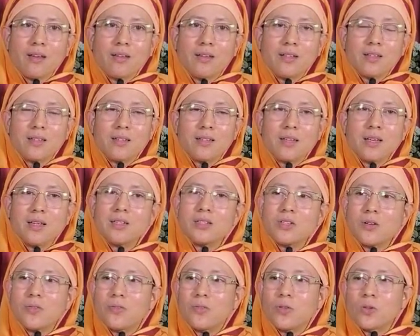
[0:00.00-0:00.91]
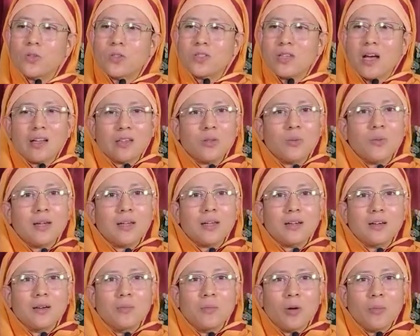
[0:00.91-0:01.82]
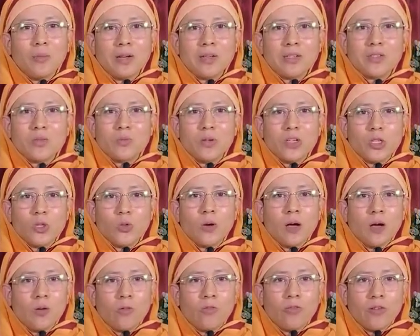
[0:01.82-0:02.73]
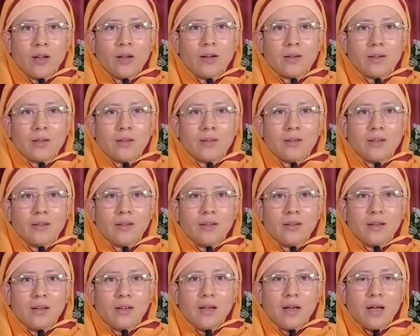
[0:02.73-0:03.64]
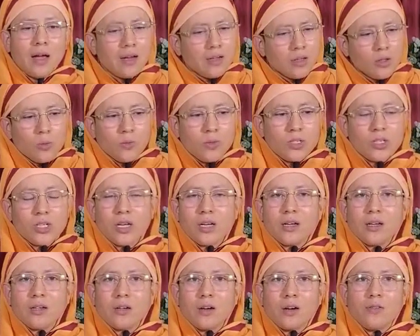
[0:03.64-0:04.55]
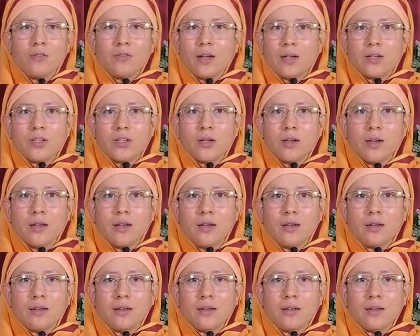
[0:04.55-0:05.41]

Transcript: The taste of those sattvic moments which you have felt, and you will shake it off naturally.